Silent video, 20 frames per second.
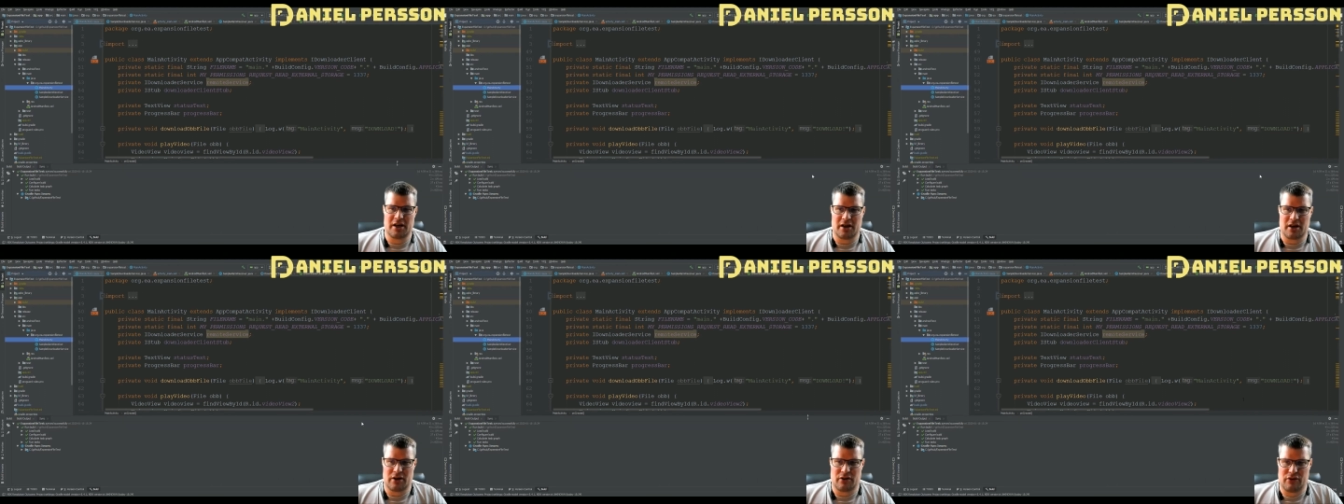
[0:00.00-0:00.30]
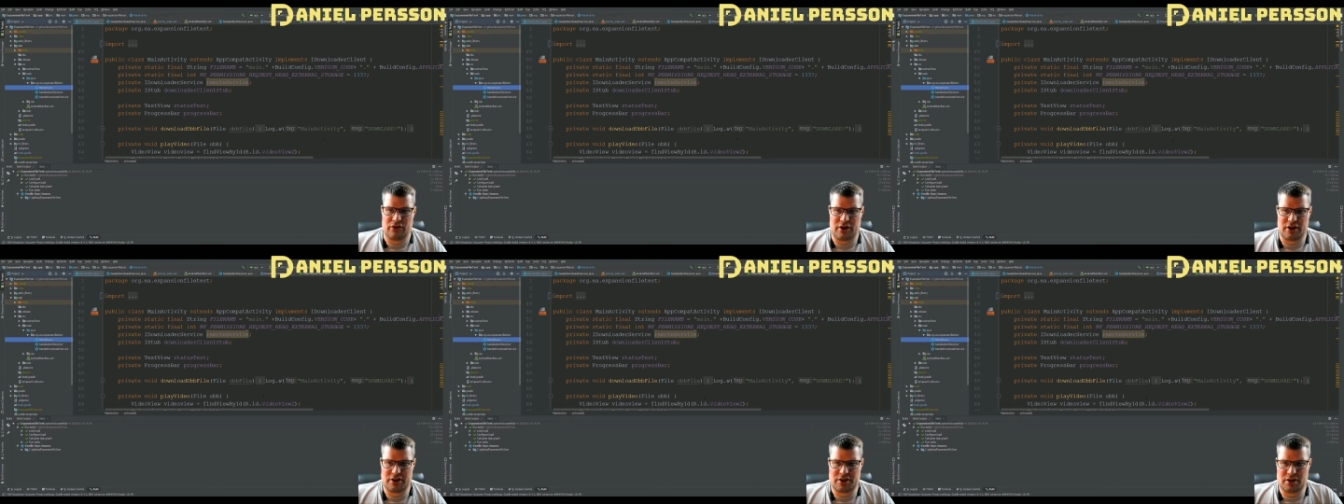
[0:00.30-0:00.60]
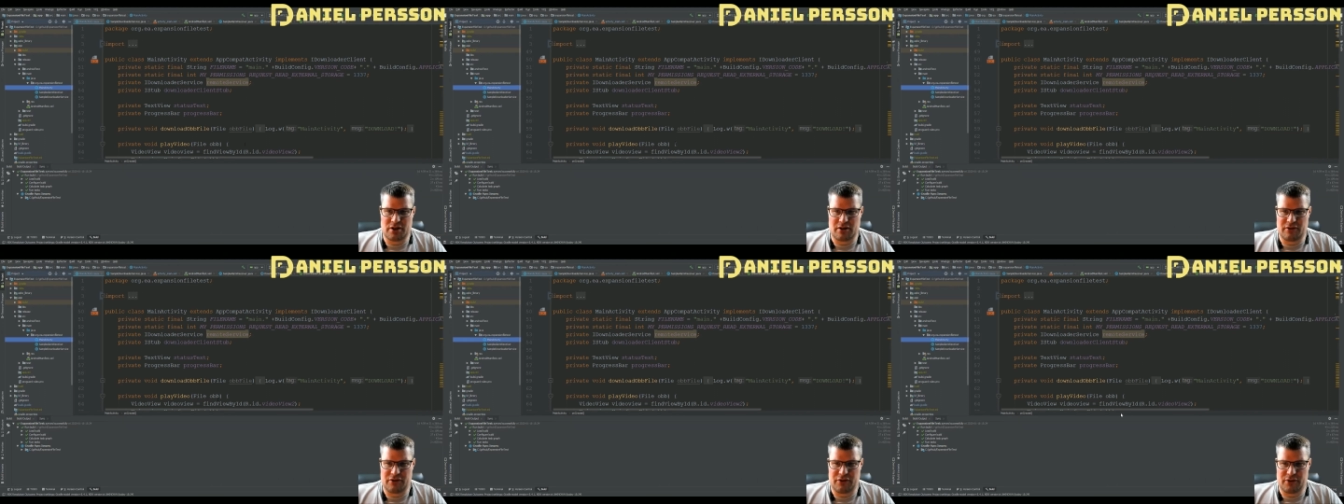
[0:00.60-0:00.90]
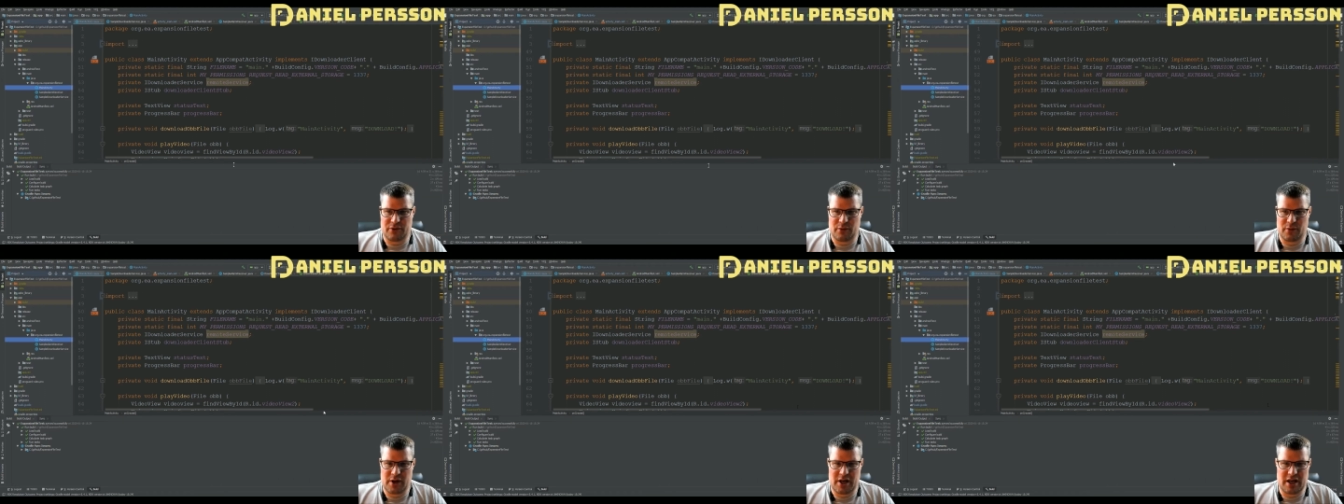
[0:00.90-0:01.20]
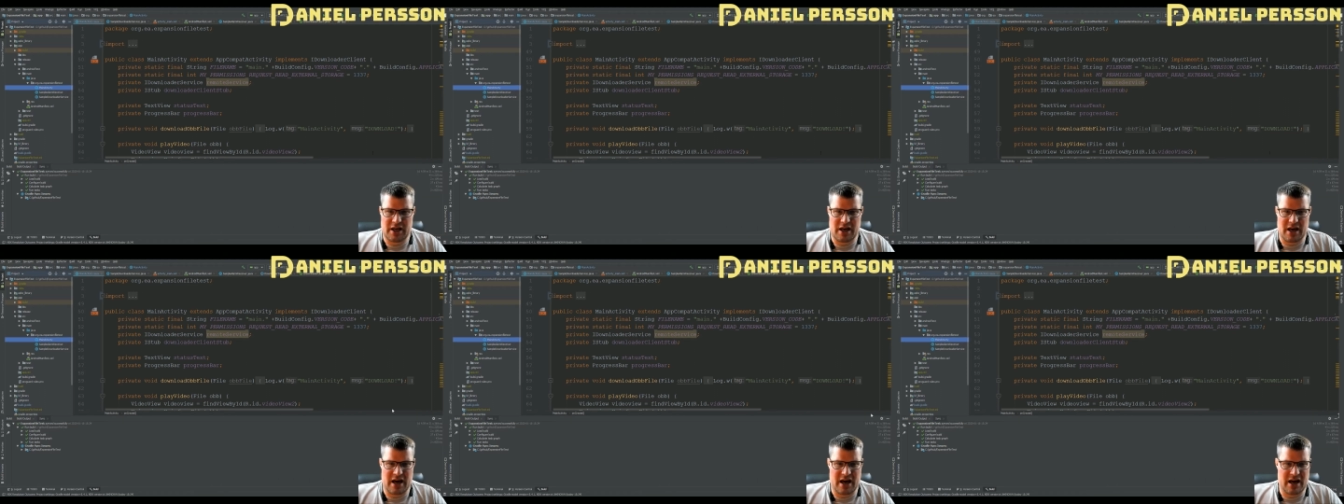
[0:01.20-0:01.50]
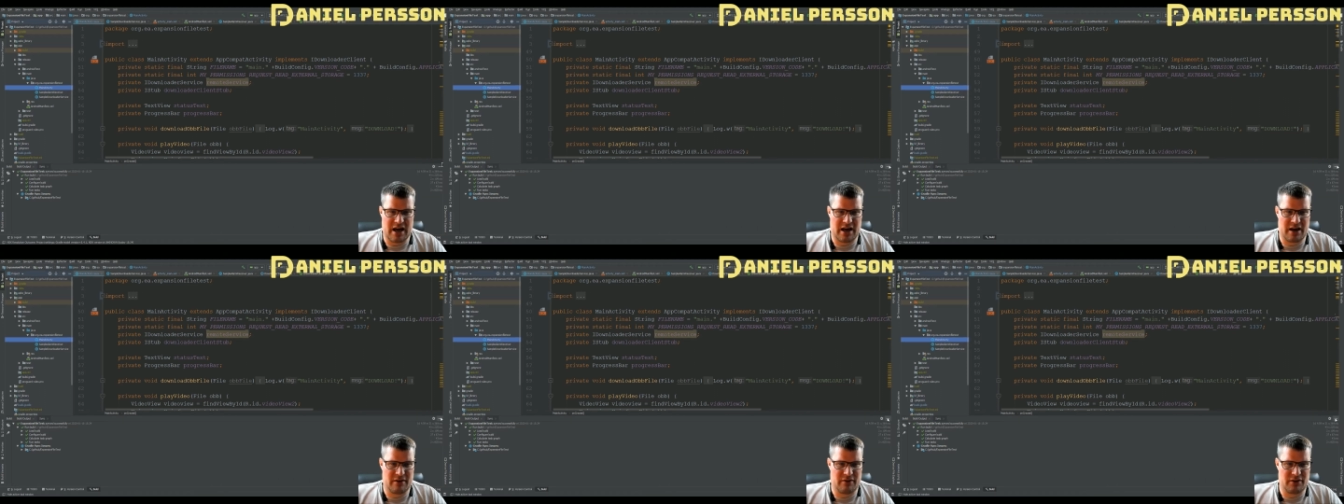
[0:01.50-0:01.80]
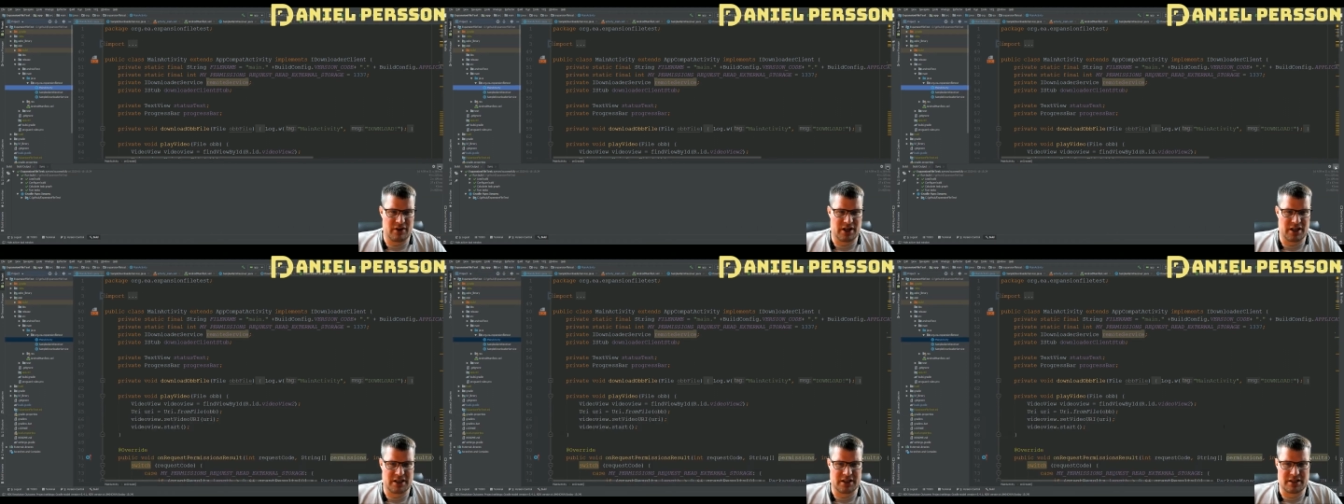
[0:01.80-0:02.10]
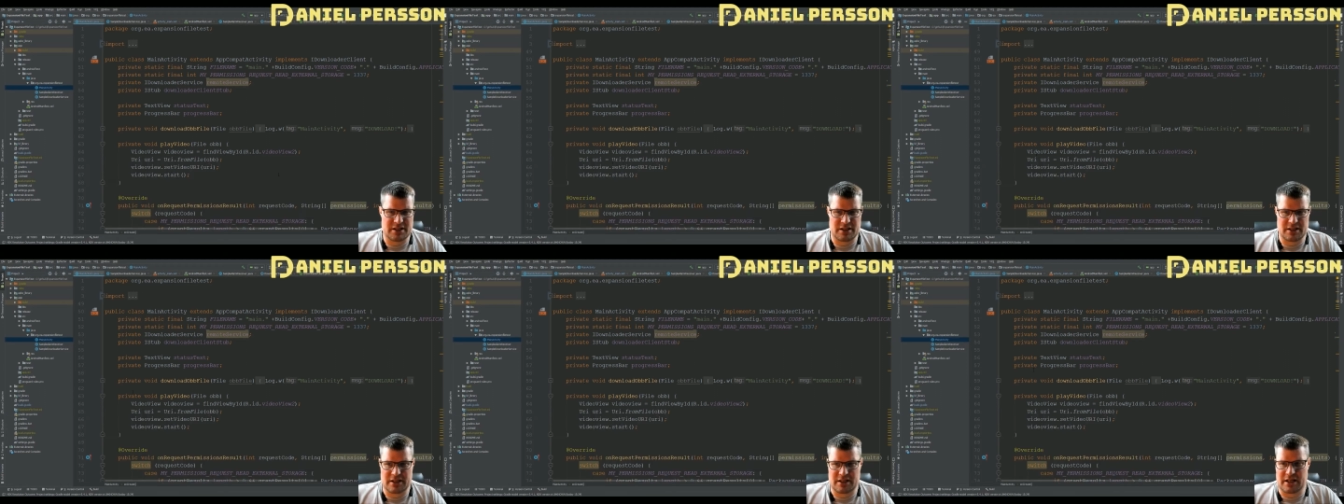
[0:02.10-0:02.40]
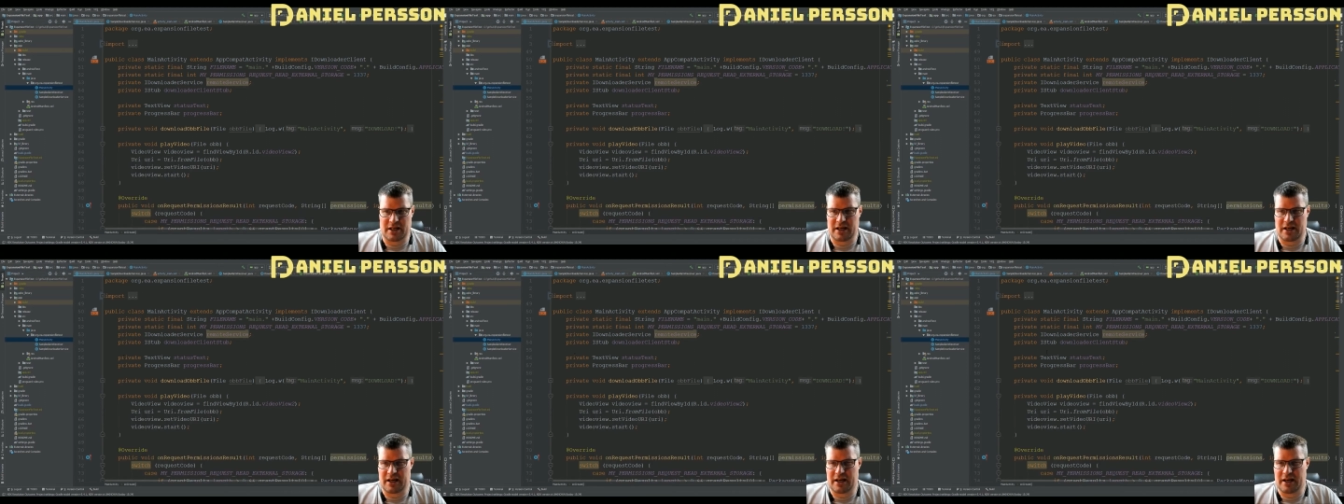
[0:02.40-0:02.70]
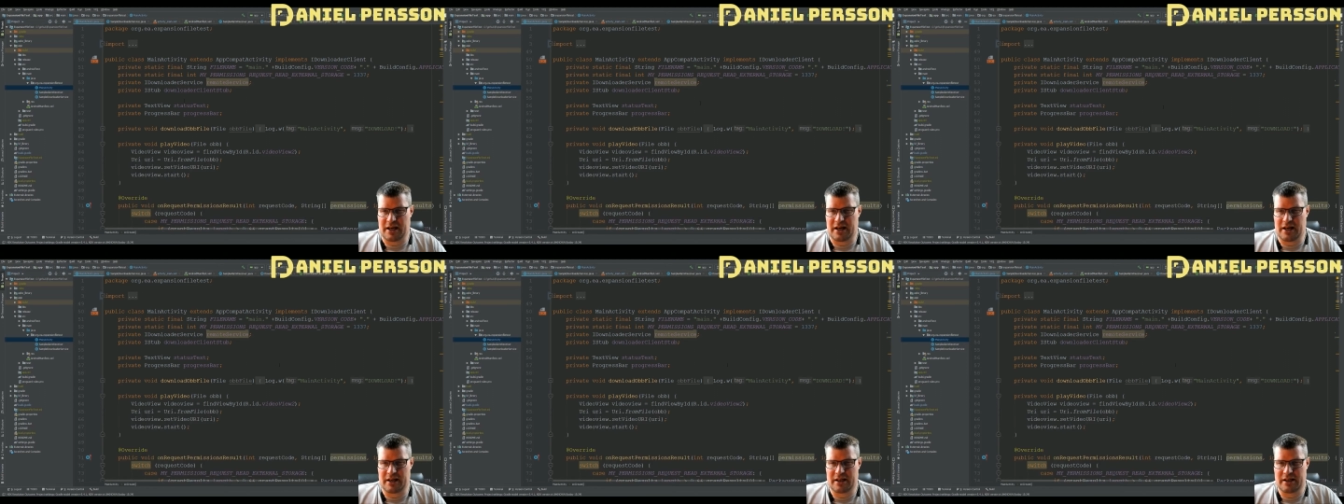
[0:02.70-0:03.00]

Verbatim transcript: First off we have this uh,